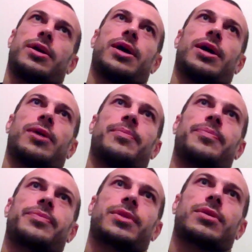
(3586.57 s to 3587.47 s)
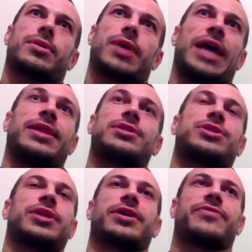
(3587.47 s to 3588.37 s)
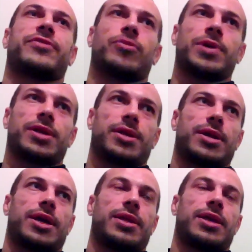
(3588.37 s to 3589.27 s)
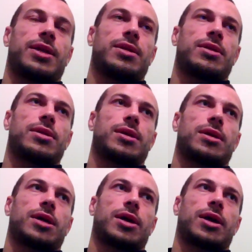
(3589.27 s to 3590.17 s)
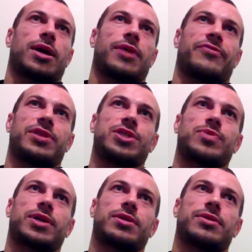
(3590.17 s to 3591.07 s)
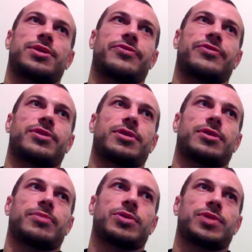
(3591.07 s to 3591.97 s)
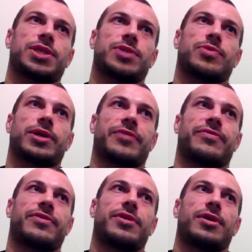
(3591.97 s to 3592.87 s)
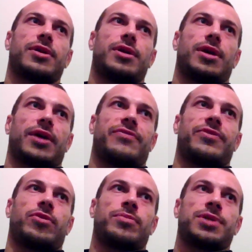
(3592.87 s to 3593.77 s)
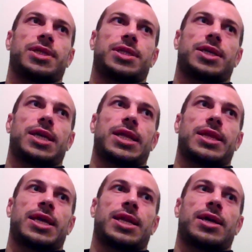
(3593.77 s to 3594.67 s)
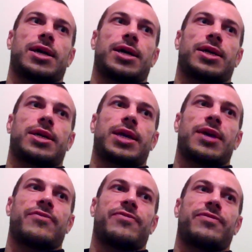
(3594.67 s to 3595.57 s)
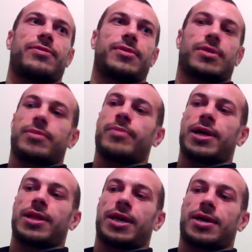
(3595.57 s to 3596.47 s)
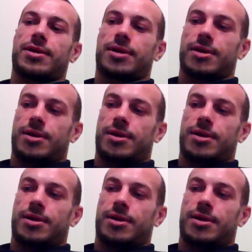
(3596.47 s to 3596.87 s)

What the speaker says: And then I film it, and then for this one, so for the most recent one, I filmed it, and then I gave my like